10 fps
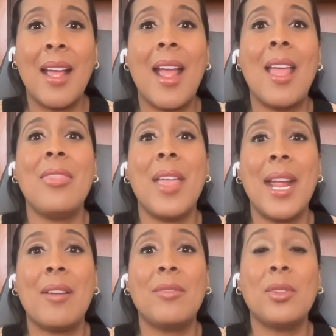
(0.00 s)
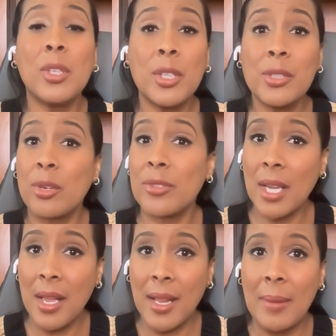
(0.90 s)
and they have learned over
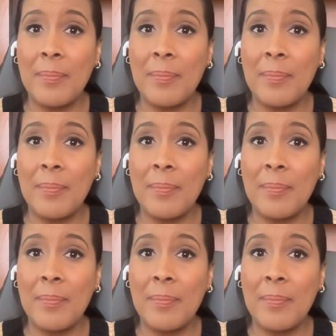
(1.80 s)
time